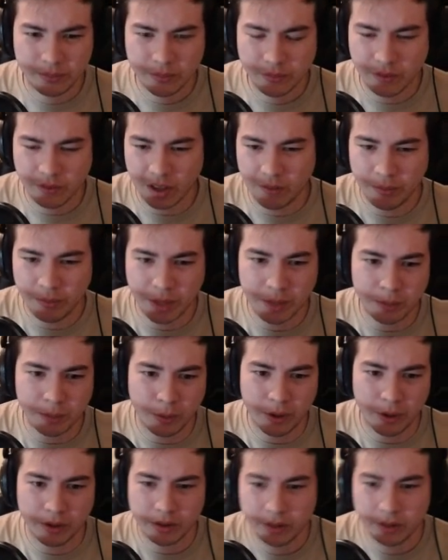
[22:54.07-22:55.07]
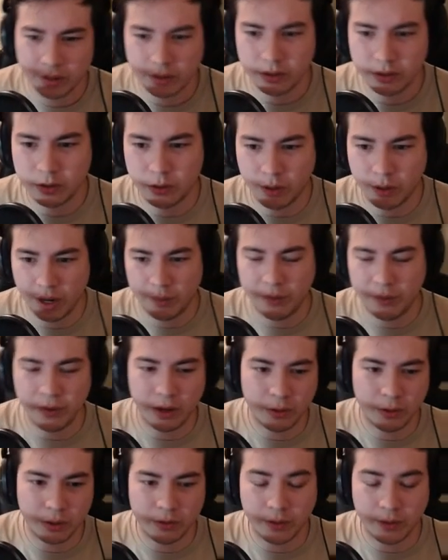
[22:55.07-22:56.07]
5 play point. Destroy enemy
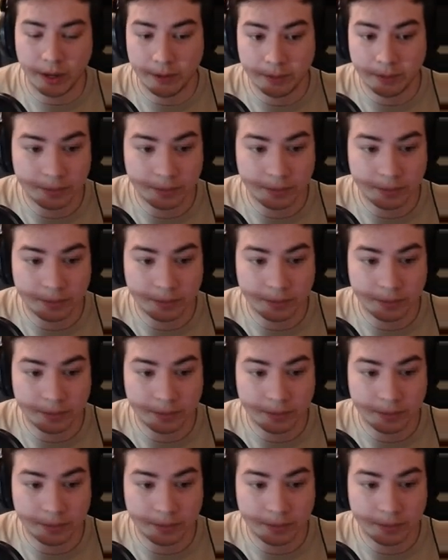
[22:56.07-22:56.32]
follower is fine.